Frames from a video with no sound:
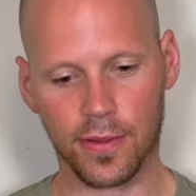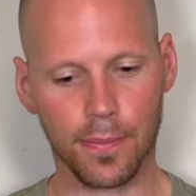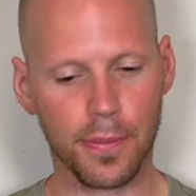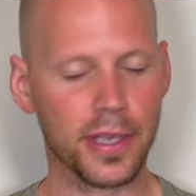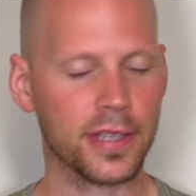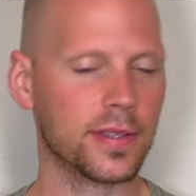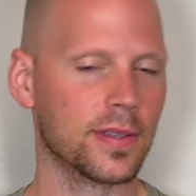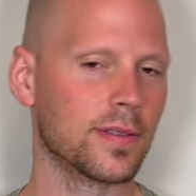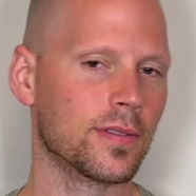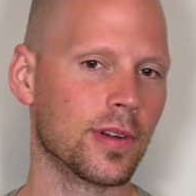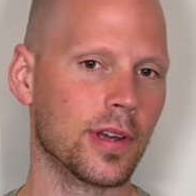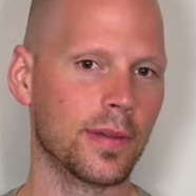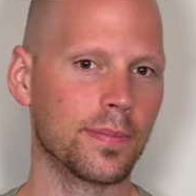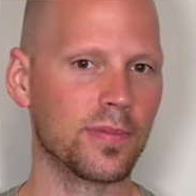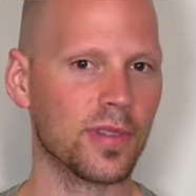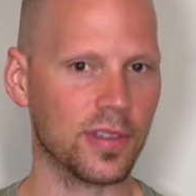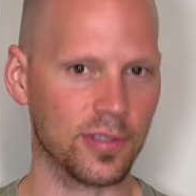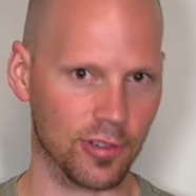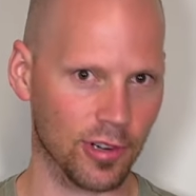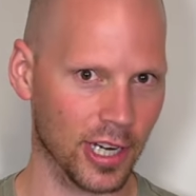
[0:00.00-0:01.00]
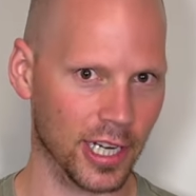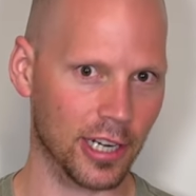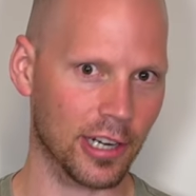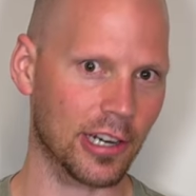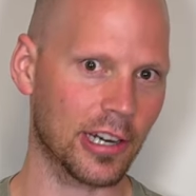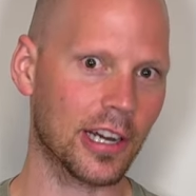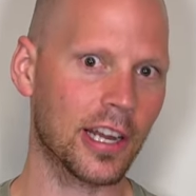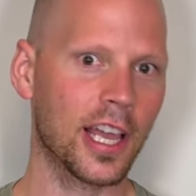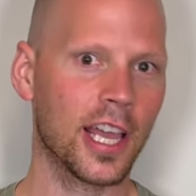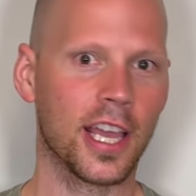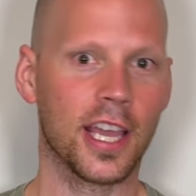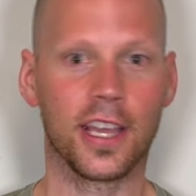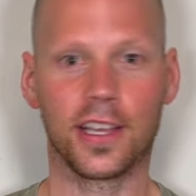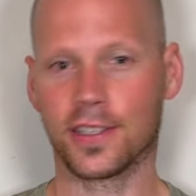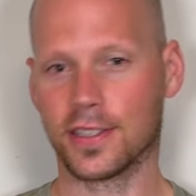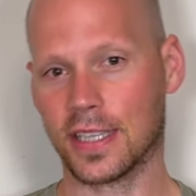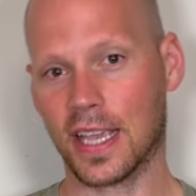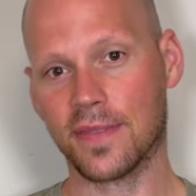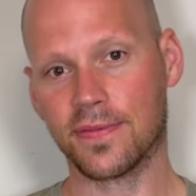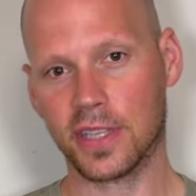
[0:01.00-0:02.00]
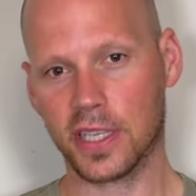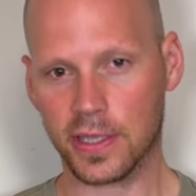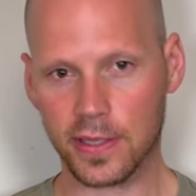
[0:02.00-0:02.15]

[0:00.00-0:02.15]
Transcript: the pistol grip, the trigger. safety